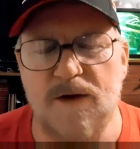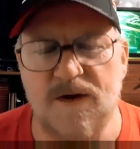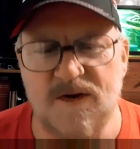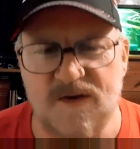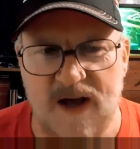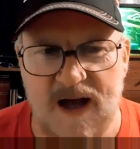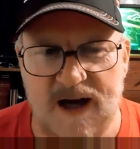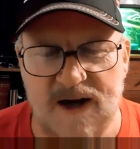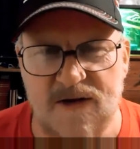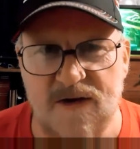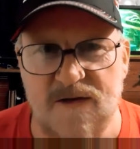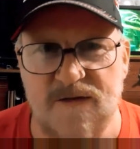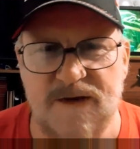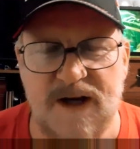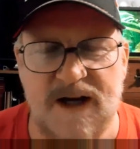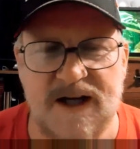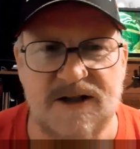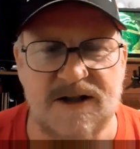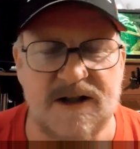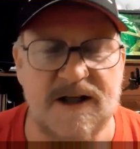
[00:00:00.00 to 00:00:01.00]
the sinus
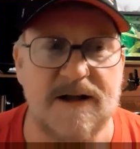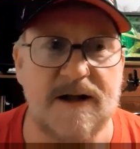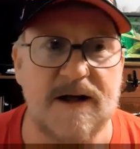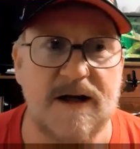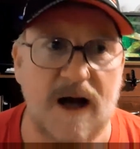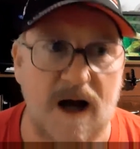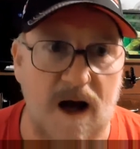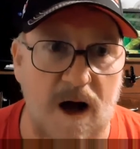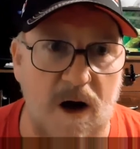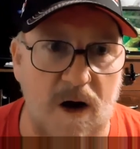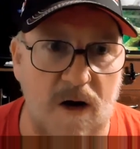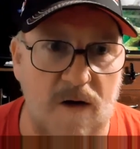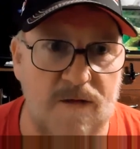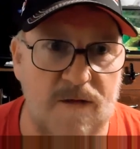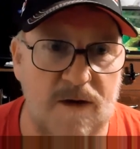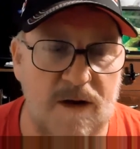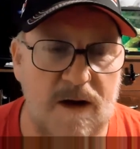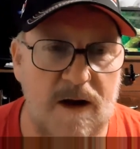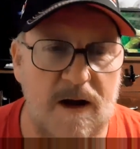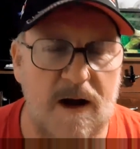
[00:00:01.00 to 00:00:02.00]
infection and the cough,
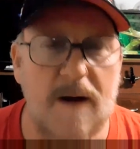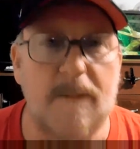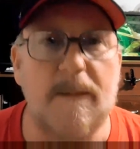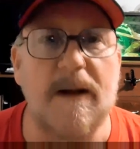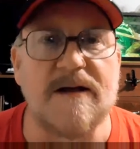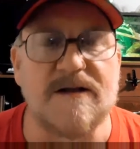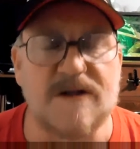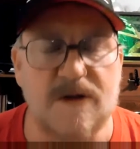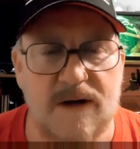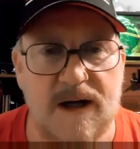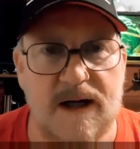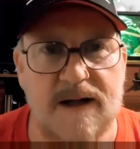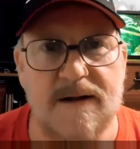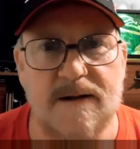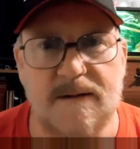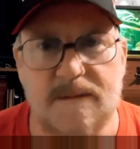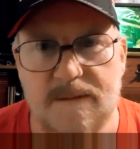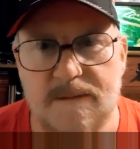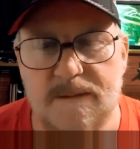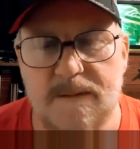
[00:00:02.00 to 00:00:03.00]
but I still had
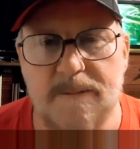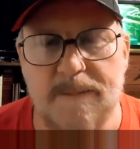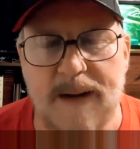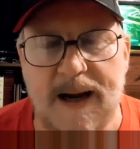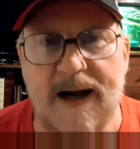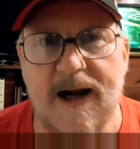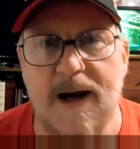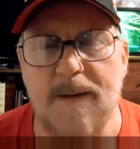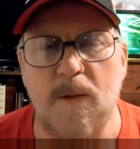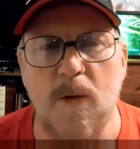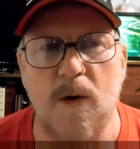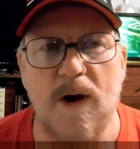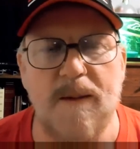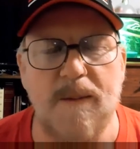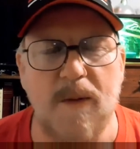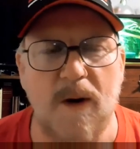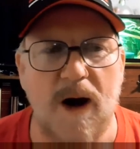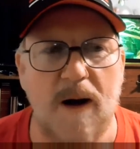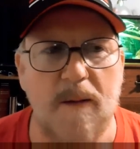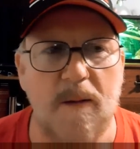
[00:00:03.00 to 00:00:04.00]
the bad hemorrhoid
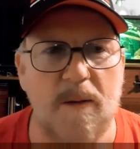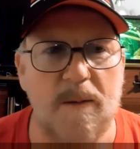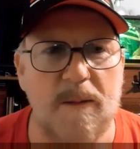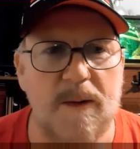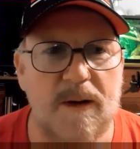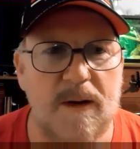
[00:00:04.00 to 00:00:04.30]
problem.